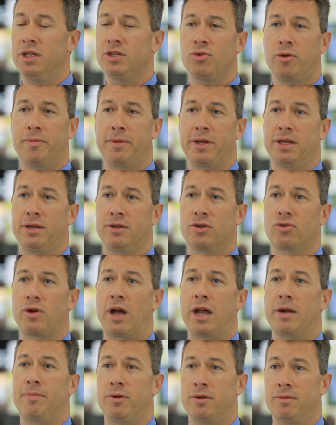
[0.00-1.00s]
this will be an
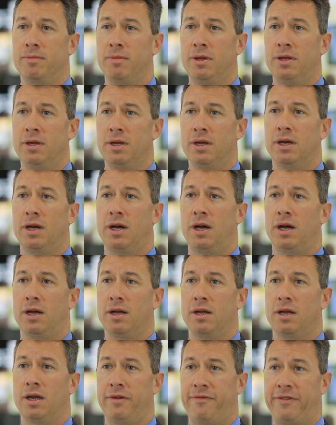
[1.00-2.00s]
incredible
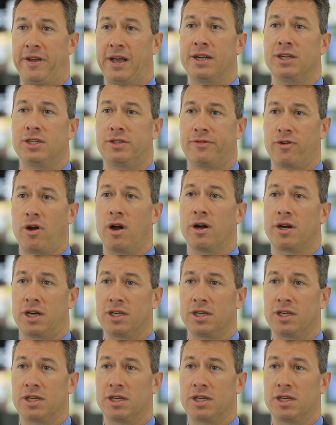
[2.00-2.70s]
advantage for our